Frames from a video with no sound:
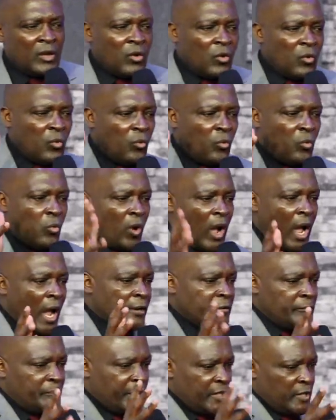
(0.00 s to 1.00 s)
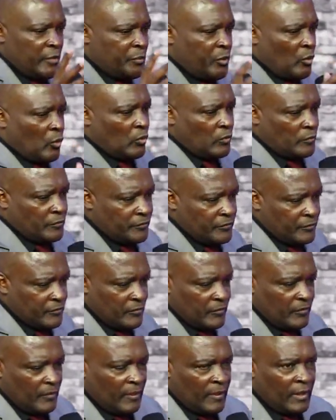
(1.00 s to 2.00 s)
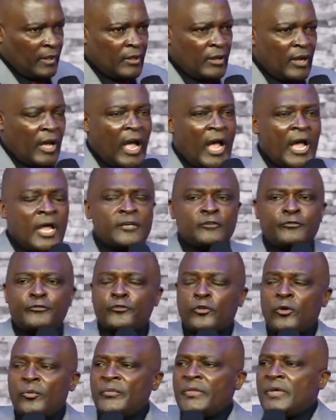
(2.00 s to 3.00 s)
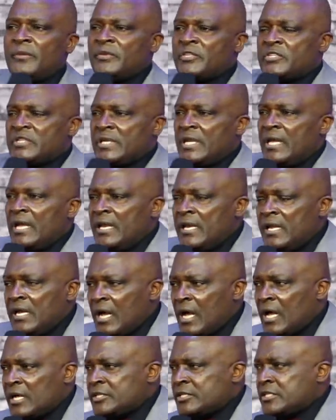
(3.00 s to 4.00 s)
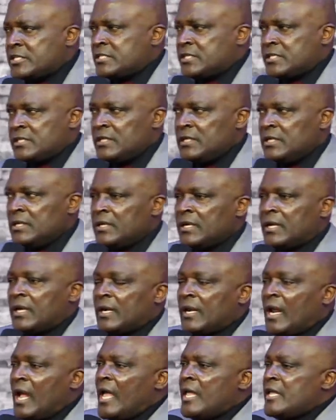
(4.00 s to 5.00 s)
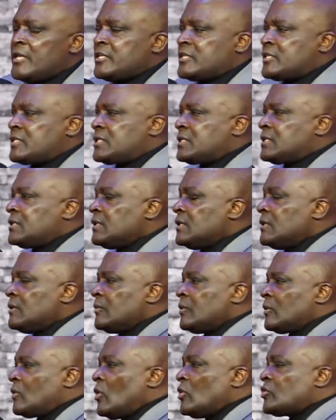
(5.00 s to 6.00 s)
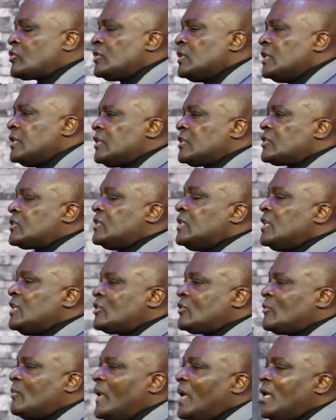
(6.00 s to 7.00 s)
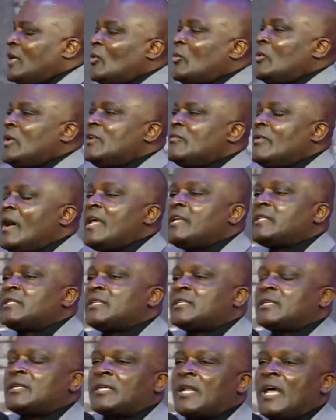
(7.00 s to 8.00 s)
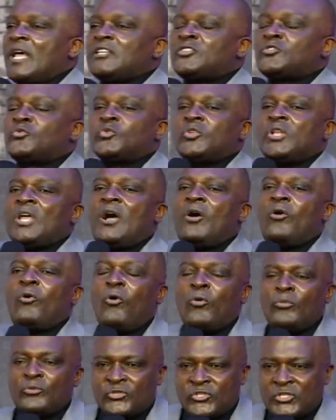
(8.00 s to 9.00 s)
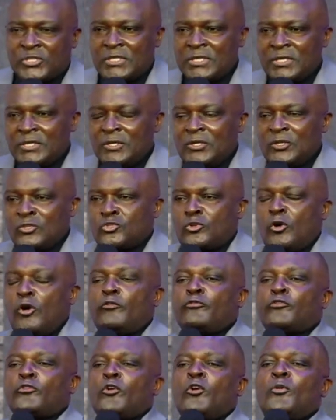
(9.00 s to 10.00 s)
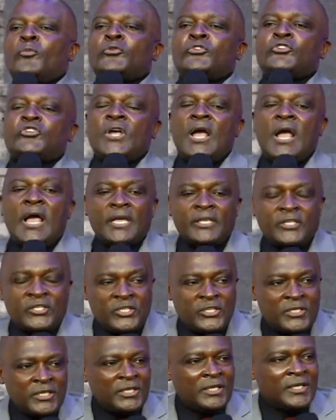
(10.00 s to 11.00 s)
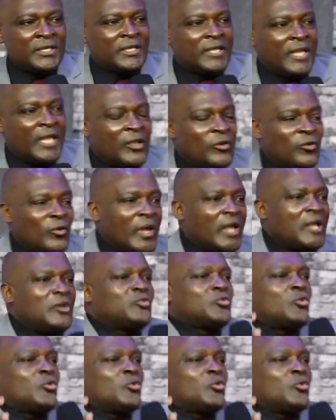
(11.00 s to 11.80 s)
one people. And from the miscellaneous, Christ, because it is these men who invited Christ to their homes. So from church, they went to